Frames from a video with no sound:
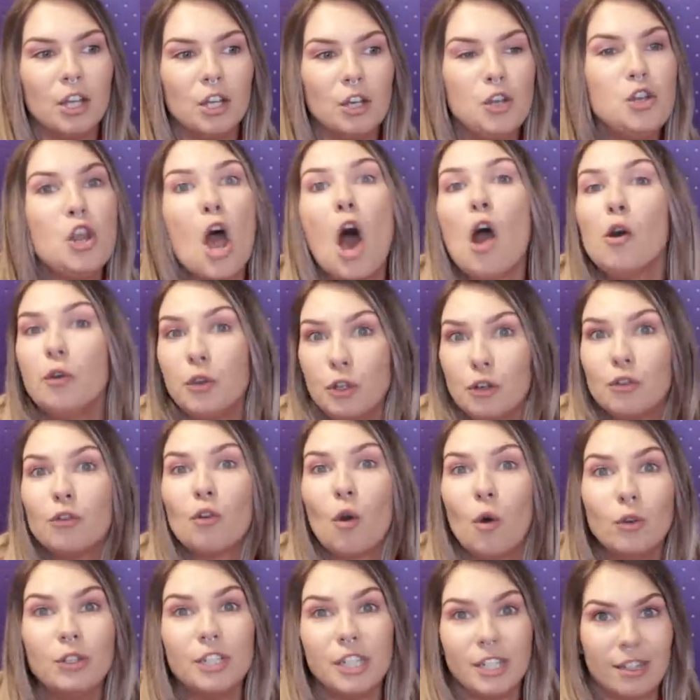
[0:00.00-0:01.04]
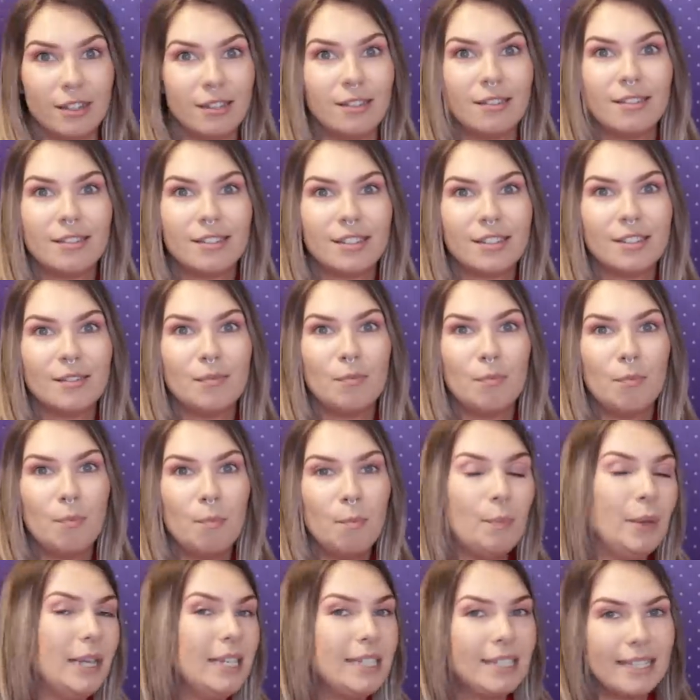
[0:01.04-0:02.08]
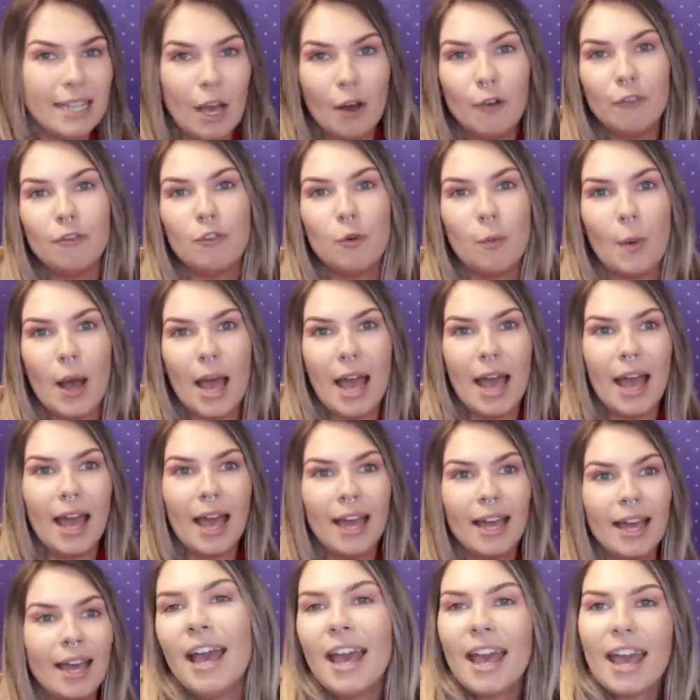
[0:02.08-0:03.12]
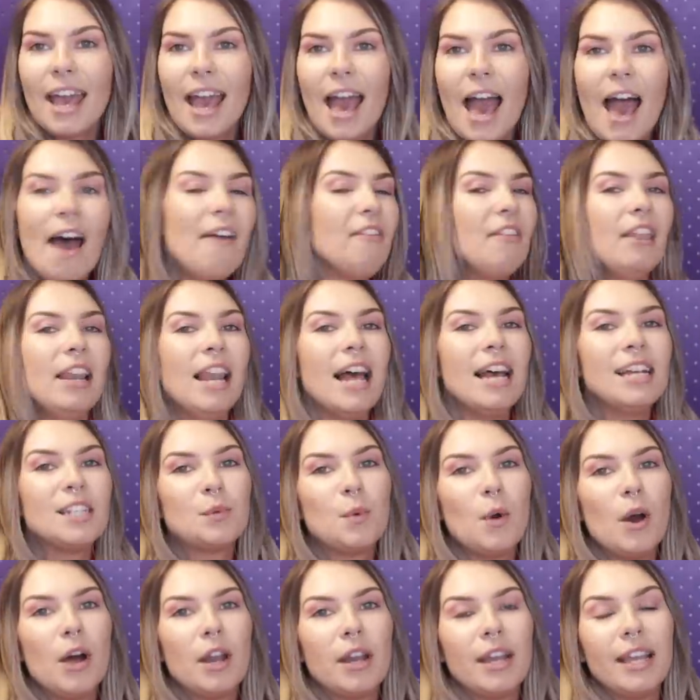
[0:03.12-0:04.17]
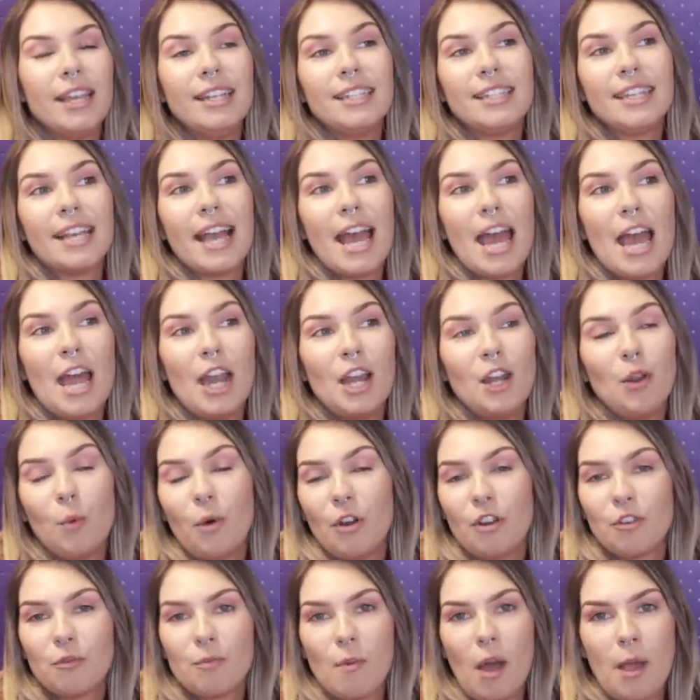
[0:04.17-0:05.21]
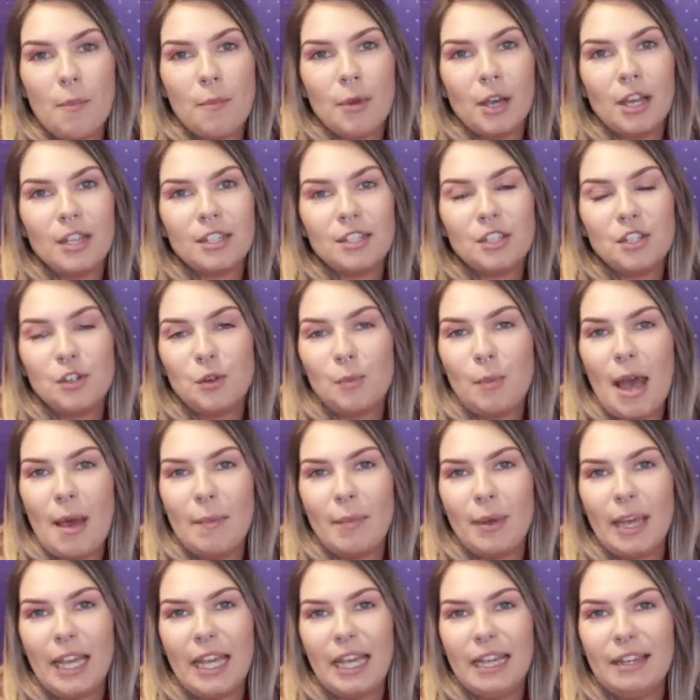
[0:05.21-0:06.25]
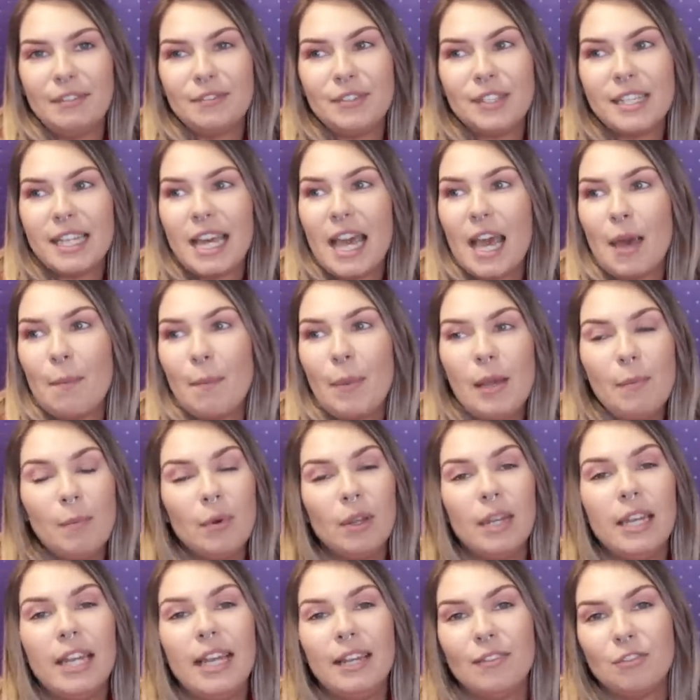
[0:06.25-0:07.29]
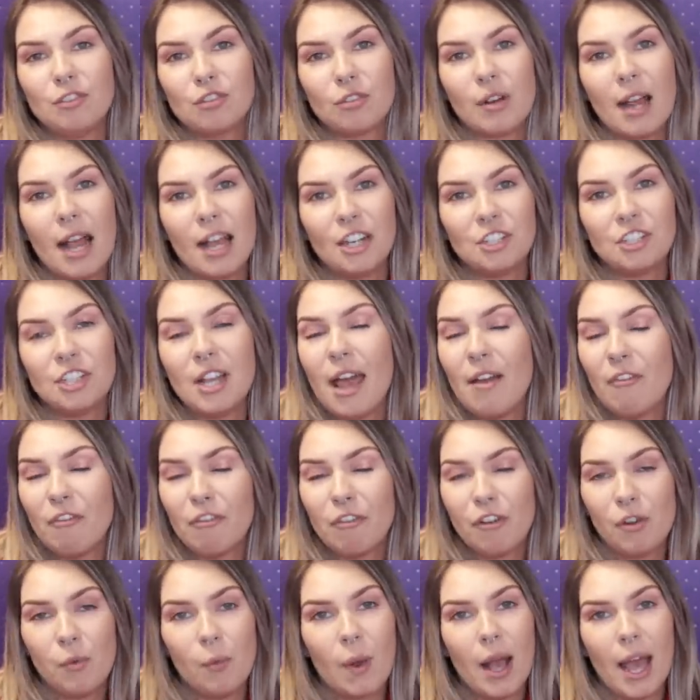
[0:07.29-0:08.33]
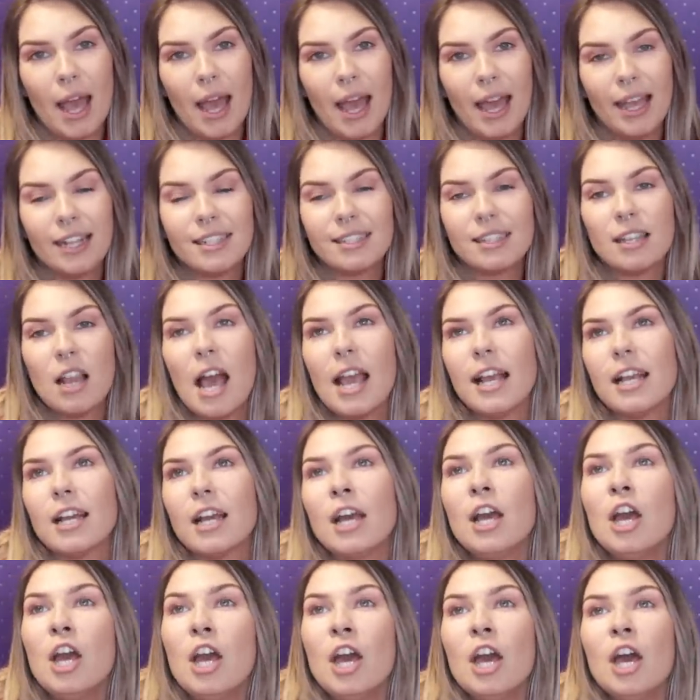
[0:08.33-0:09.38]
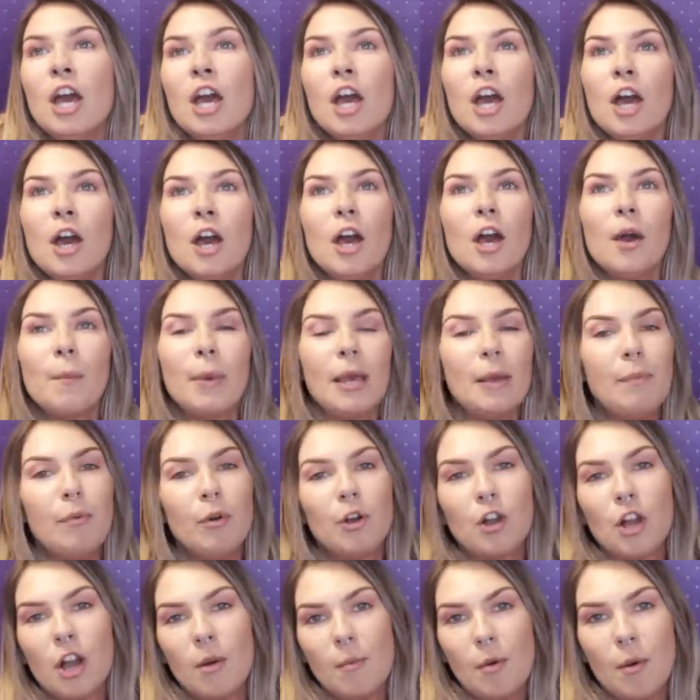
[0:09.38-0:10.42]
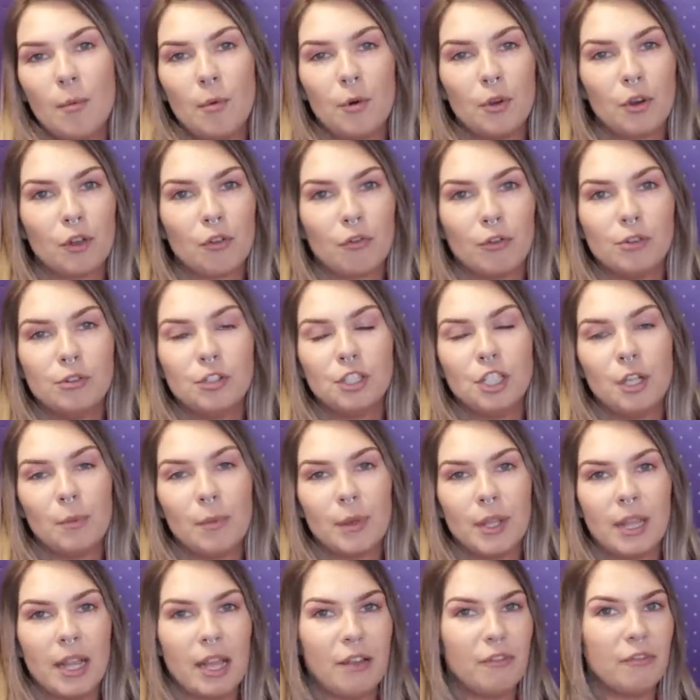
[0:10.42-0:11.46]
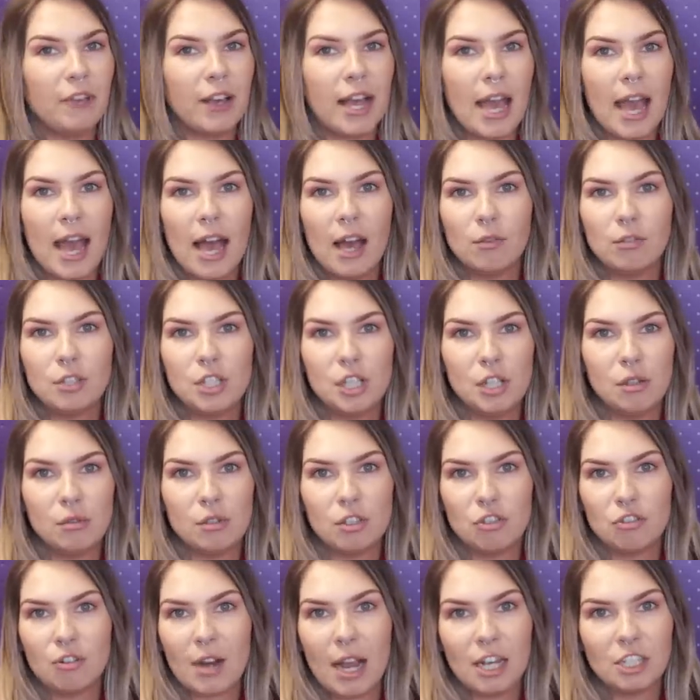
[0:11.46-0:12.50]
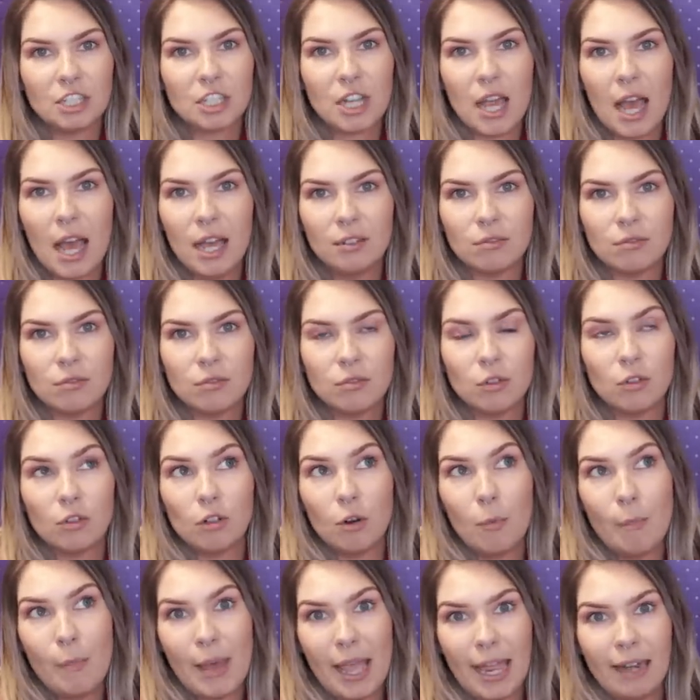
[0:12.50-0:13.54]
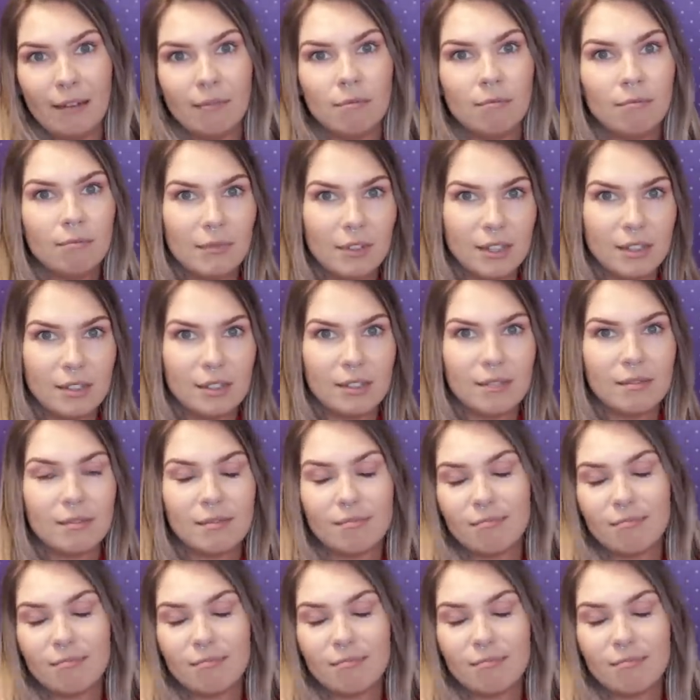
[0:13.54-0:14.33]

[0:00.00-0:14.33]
know your audience be self-aware. And the last one is again one of my personal pet peeves. People leave trash everywhere. It's like people come on board a cruise ship and they forget how to use a trash can or a bin as